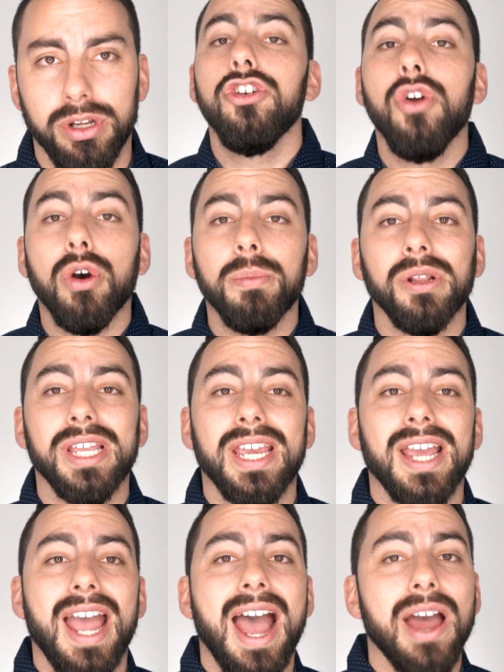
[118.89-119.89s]

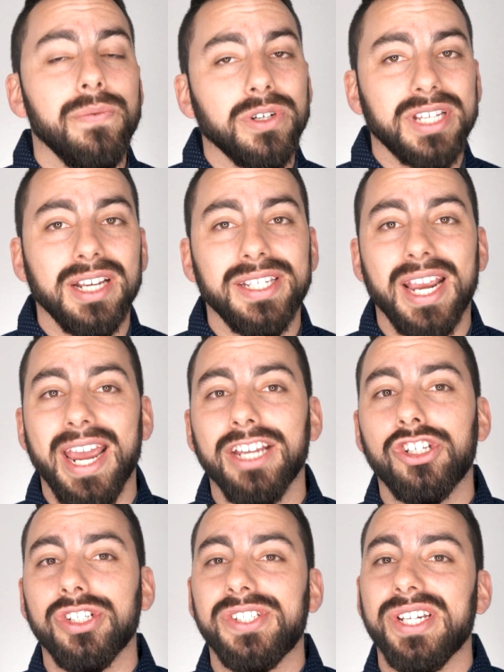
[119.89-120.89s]
Normally, advertising
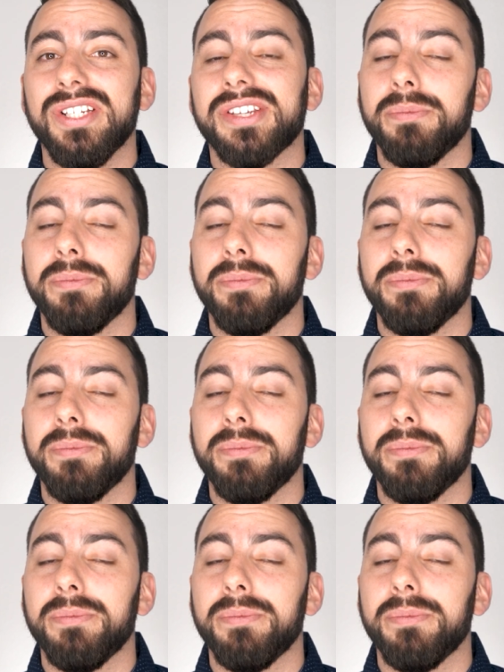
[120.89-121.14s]
agencies